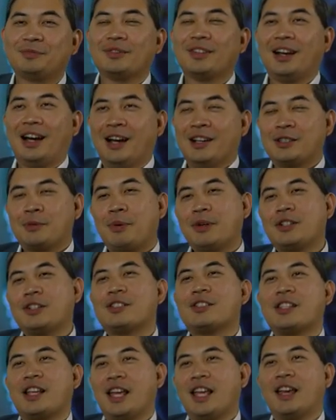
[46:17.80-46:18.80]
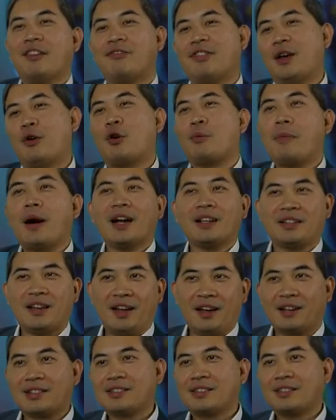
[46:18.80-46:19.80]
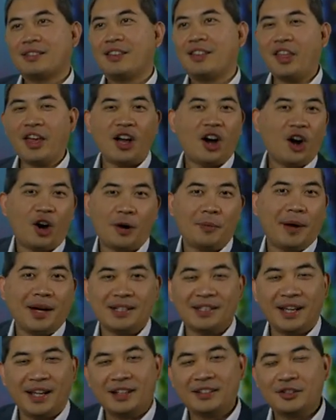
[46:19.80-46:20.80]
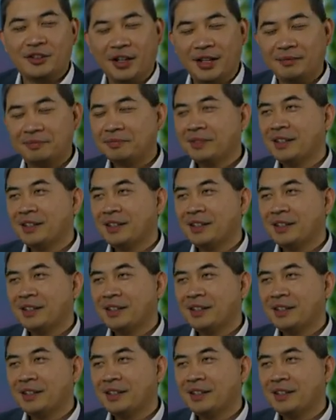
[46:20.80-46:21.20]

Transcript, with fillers: I was about to say if they were my tanks, they are my tanks, right?